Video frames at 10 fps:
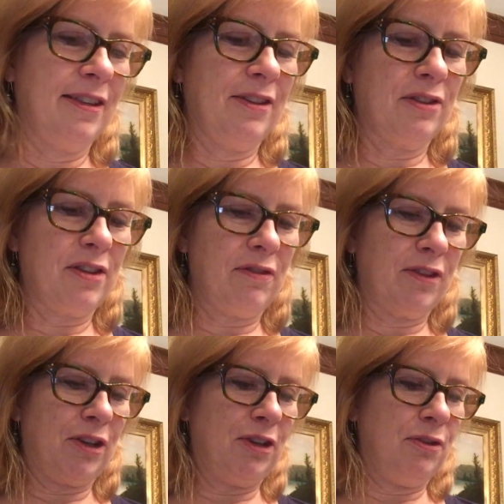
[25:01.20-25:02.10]
They're so
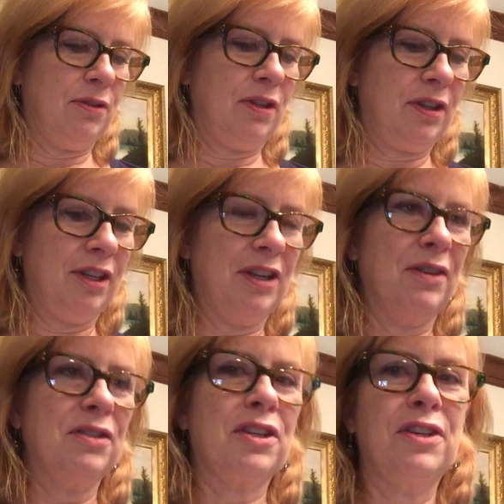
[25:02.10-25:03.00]
cute. You
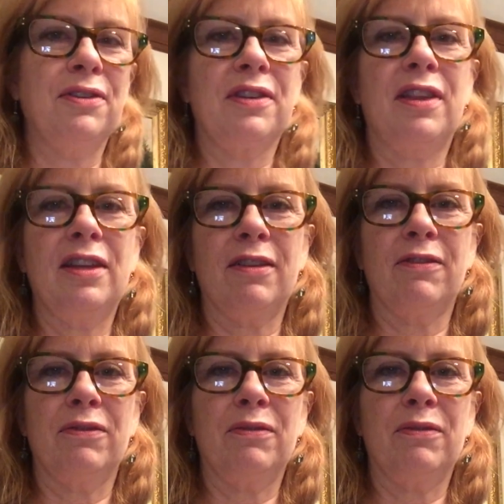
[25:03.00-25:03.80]
know, it's cute to think of